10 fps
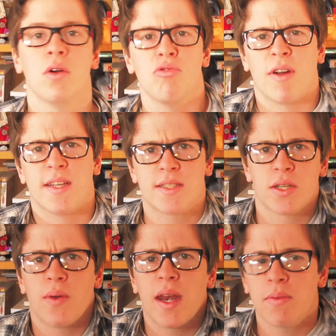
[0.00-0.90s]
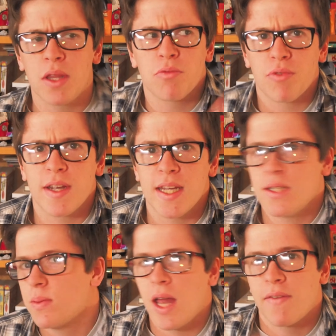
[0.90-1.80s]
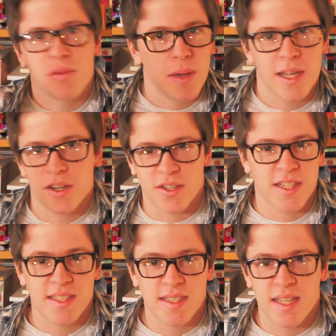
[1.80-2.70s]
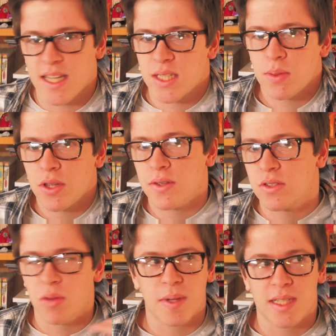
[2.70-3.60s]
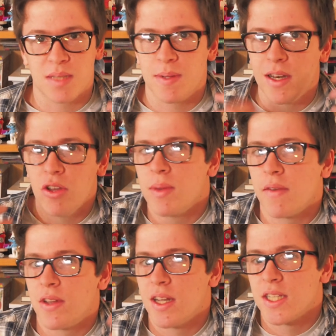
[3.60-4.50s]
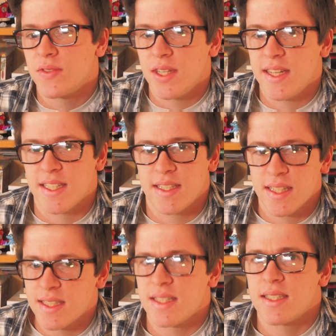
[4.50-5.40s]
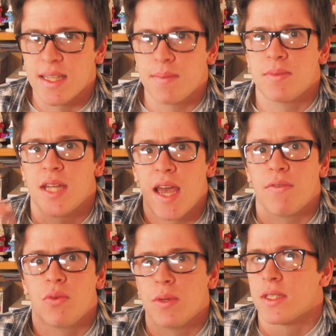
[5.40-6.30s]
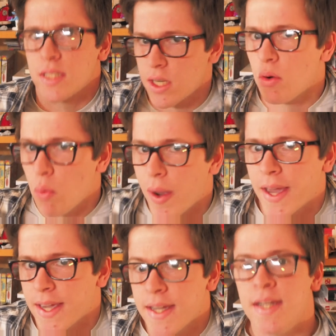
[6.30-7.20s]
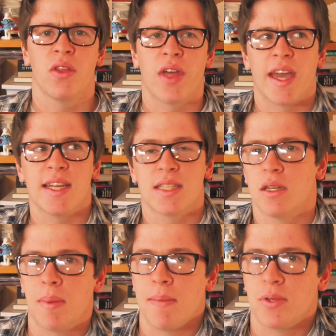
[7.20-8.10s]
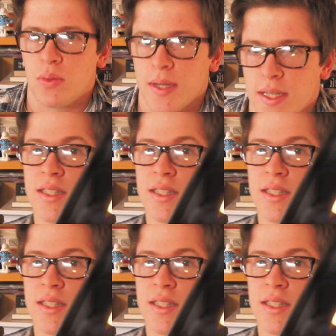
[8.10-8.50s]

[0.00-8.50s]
Right, so anyone that reads will have an opinion on this. It's one of those topics that's been looming over the last few years that doesn't seem to ever want to go away. That is the debate between